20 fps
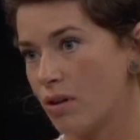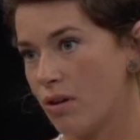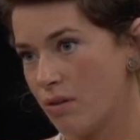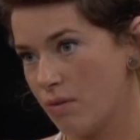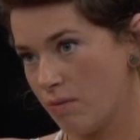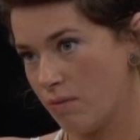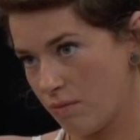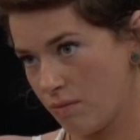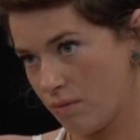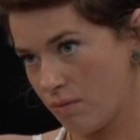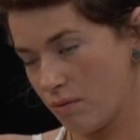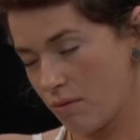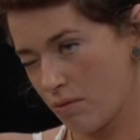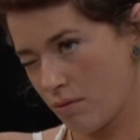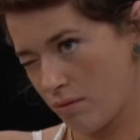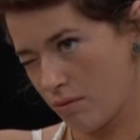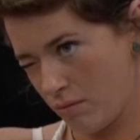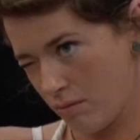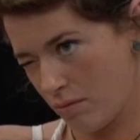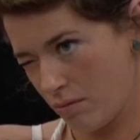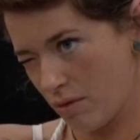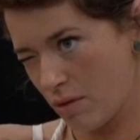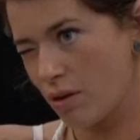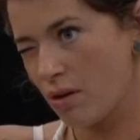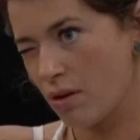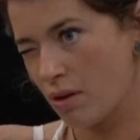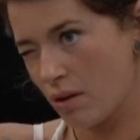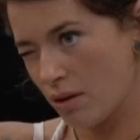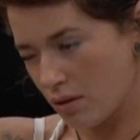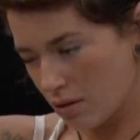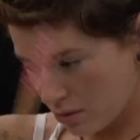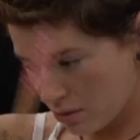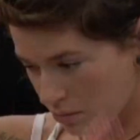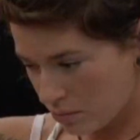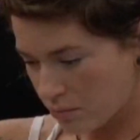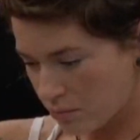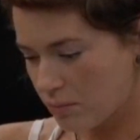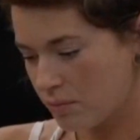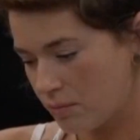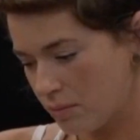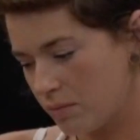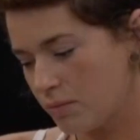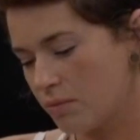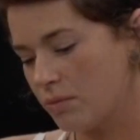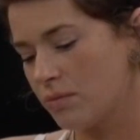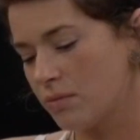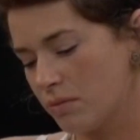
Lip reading: Fuck it. Yeah. Yeah.